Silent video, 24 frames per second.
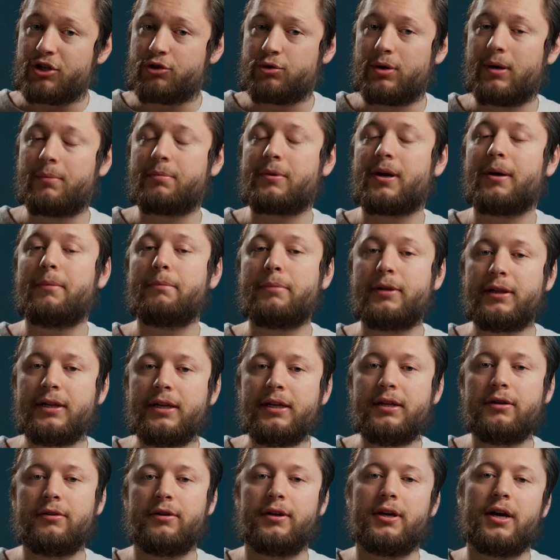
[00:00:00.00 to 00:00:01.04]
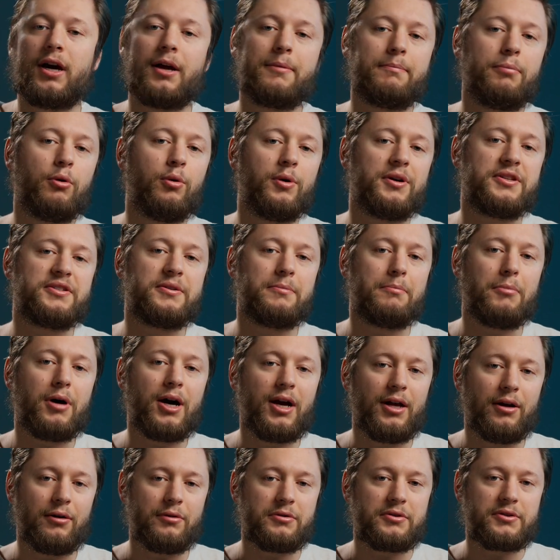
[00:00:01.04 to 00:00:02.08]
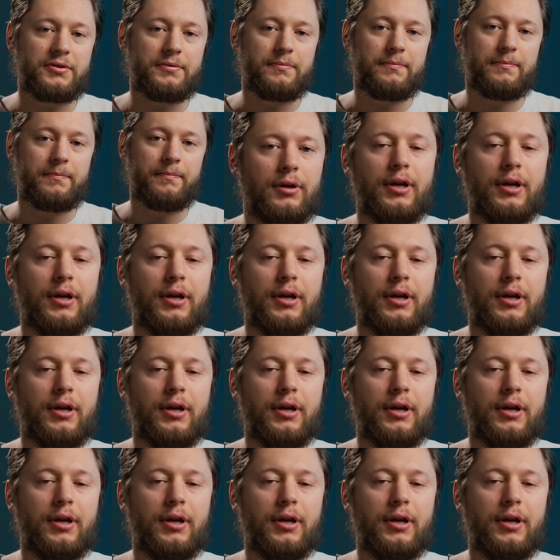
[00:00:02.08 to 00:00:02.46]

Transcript: trip completely on points and miles.